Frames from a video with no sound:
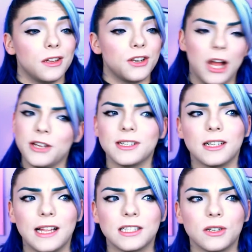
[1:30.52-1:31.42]
not use
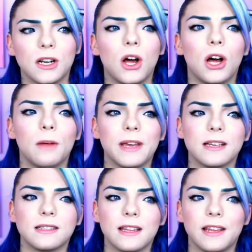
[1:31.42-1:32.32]
a cleanser at all
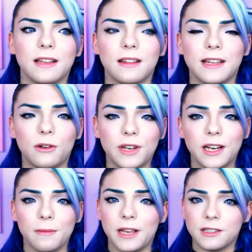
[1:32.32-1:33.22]
because they think that they don't
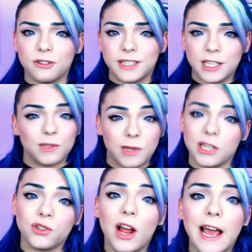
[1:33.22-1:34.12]
need it because their skin's
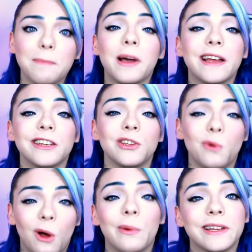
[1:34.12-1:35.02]
really dry, but
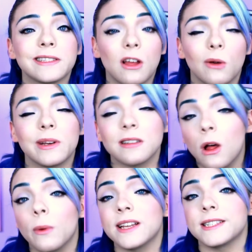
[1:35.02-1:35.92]
you always, always,
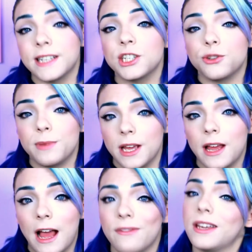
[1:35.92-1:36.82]
always need to be
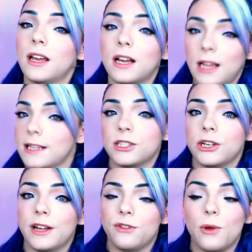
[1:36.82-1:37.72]
having a
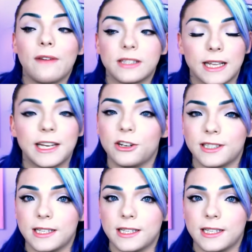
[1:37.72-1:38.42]
cleanser if you have a skincare